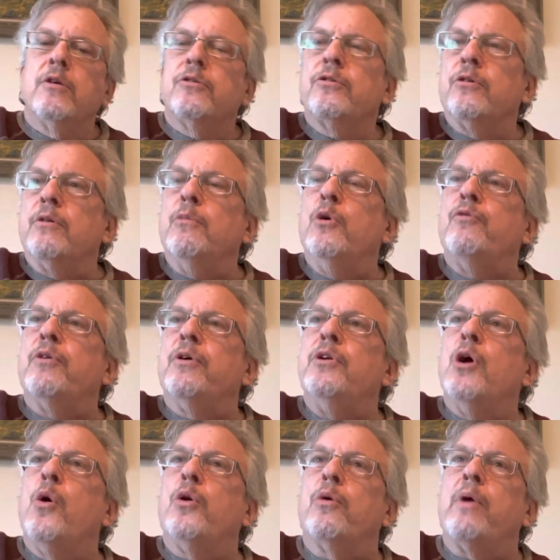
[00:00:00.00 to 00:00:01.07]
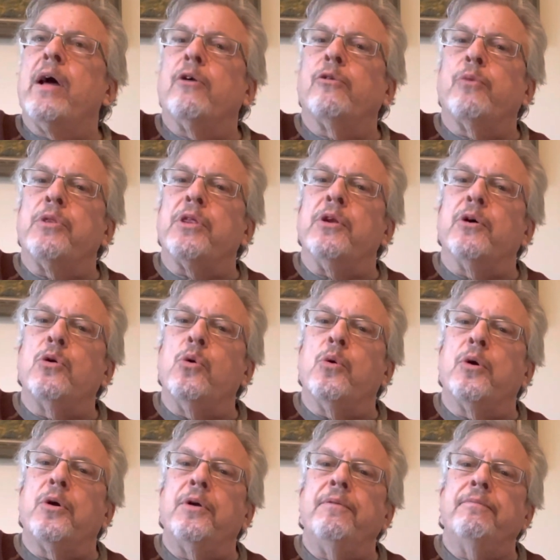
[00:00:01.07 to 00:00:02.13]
you move a note around within a chord.